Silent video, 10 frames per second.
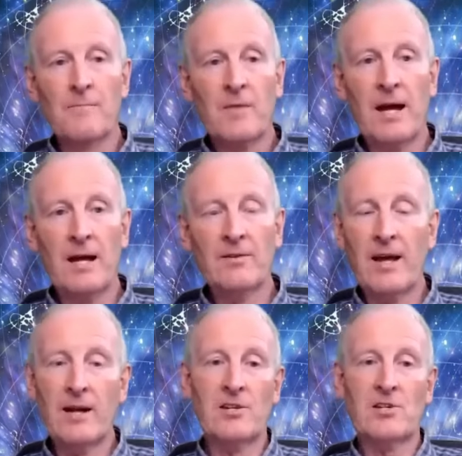and
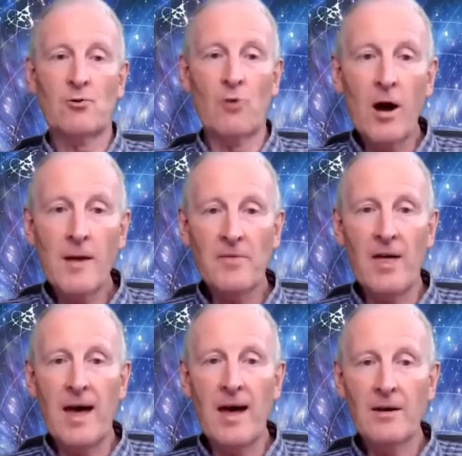they are described
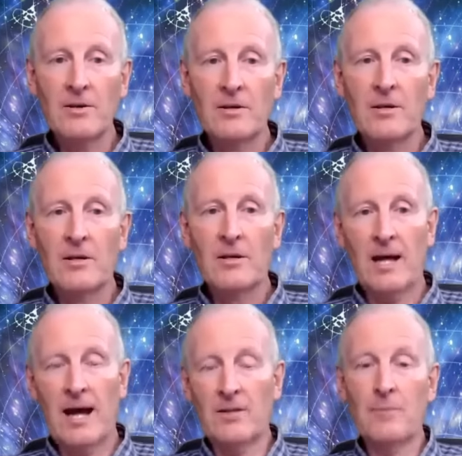there.
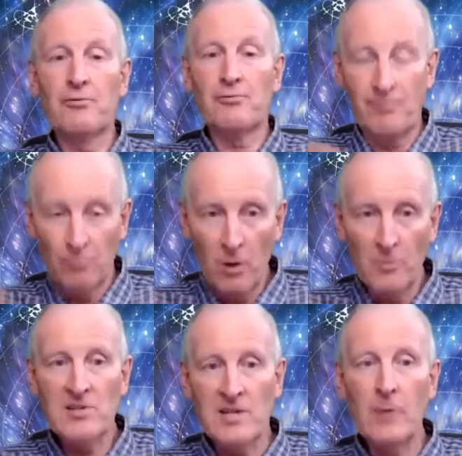And the, what
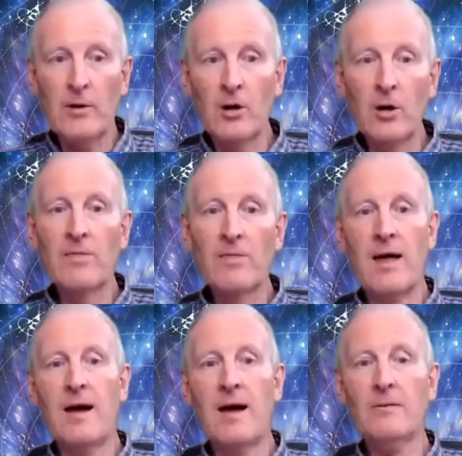was going on
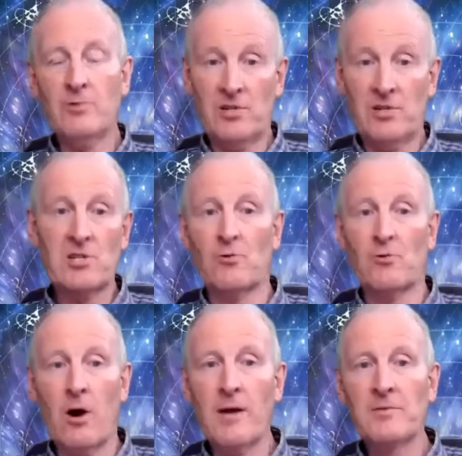there was
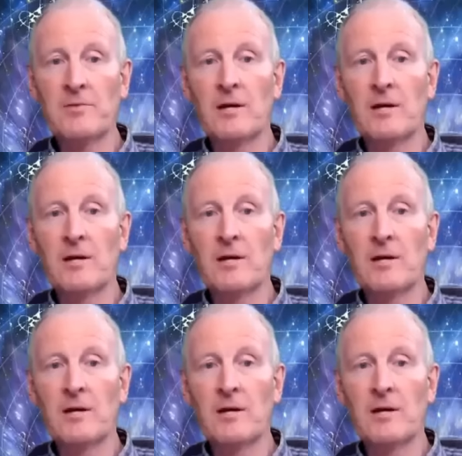described.